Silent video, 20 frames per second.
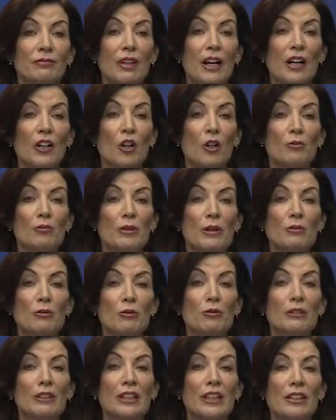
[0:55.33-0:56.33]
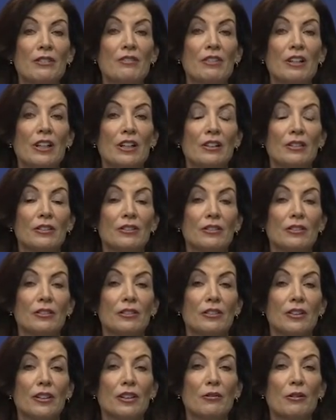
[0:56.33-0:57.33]
I hope people will leave there
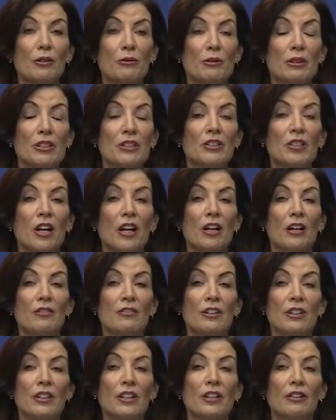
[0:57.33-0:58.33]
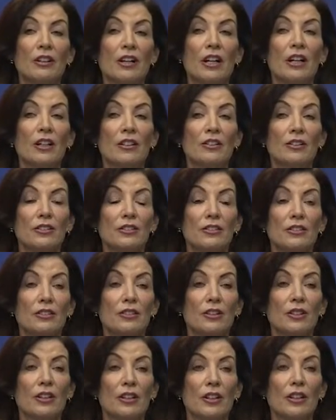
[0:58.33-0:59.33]
with resolve in their heart
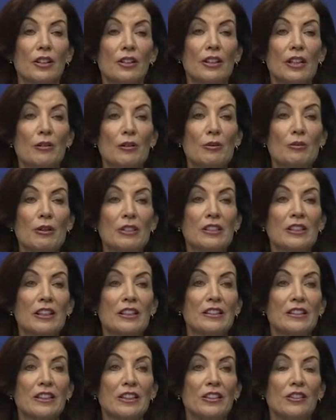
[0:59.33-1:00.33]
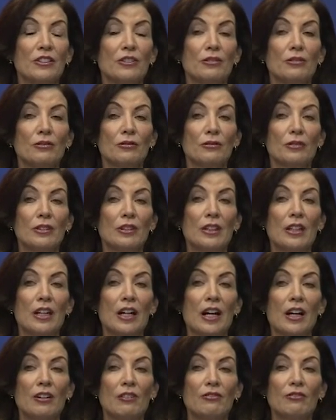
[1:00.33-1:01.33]
that we must continue
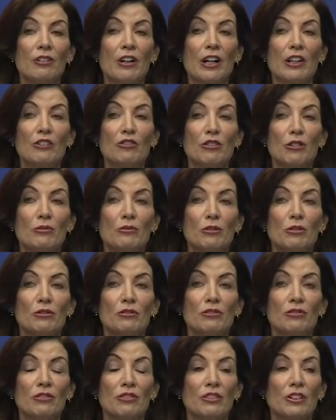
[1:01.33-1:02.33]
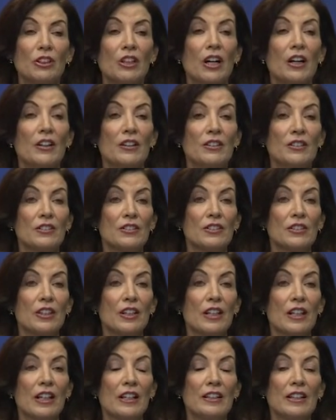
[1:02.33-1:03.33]
our fight to remove guns
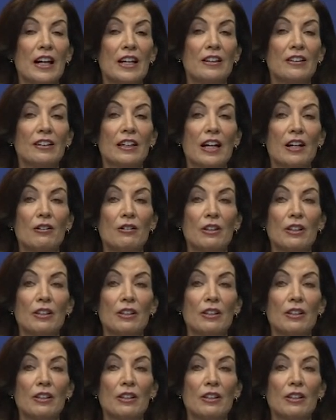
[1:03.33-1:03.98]
and not allow